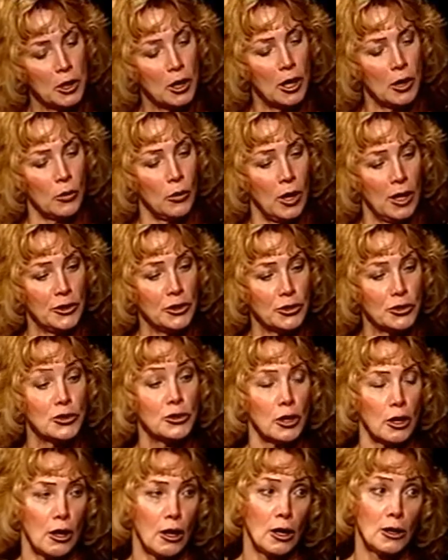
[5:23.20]
me not want to
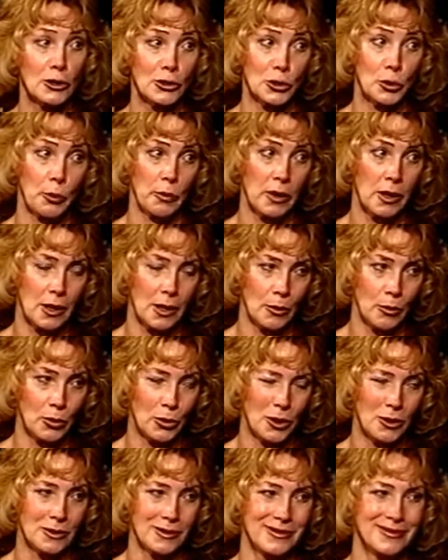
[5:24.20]
talk to
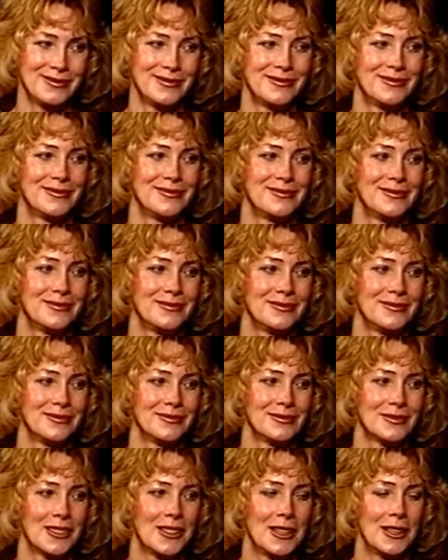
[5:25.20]
people.
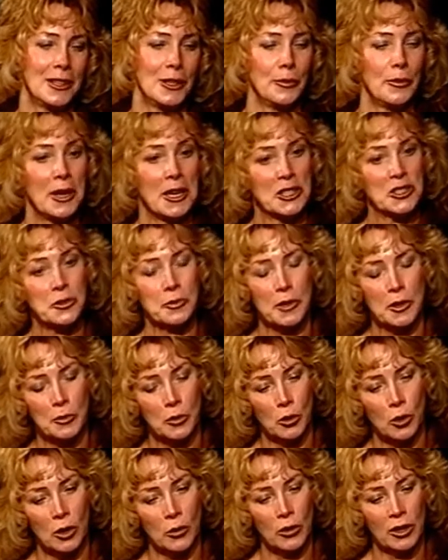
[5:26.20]
And it makes me
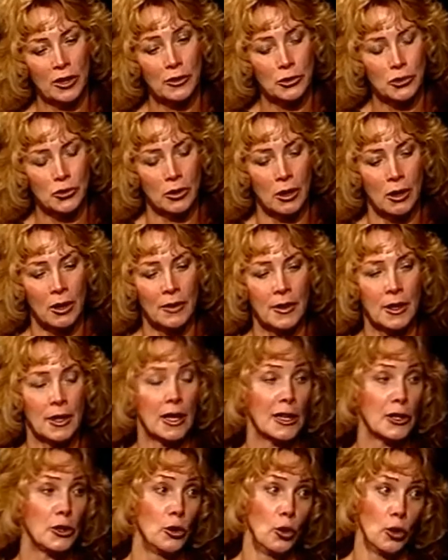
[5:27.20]
more withdrawn than
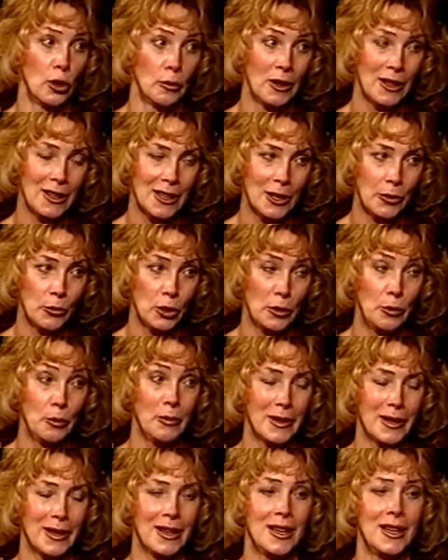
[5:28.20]
I normally would
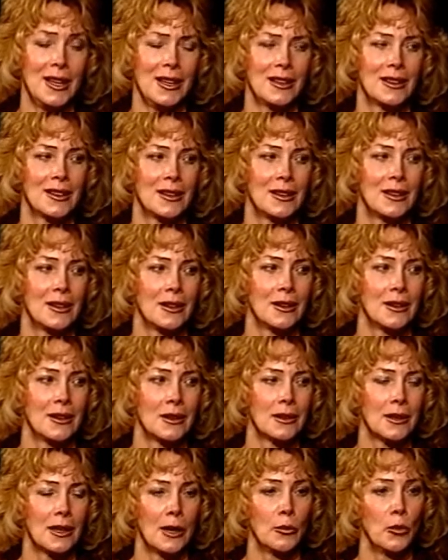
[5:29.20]
be.
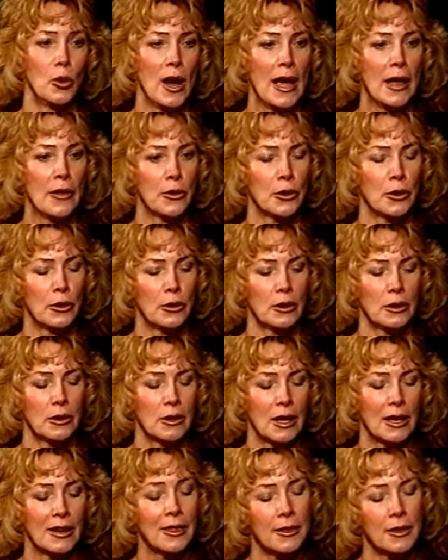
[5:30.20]
I'm rather,
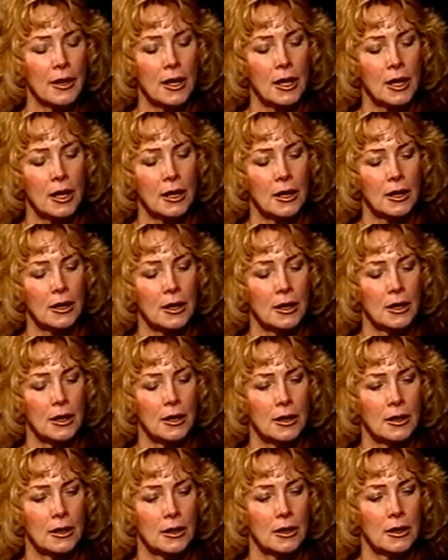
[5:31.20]
I think,
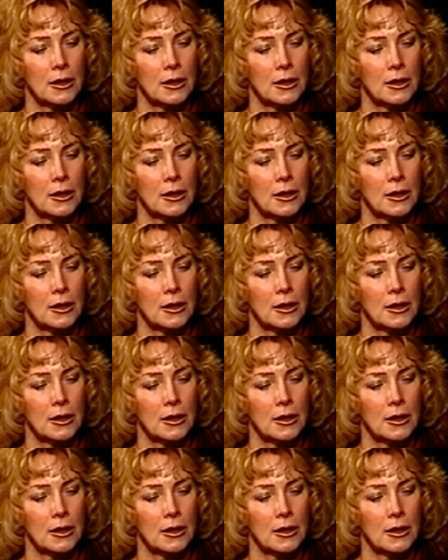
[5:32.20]
uh,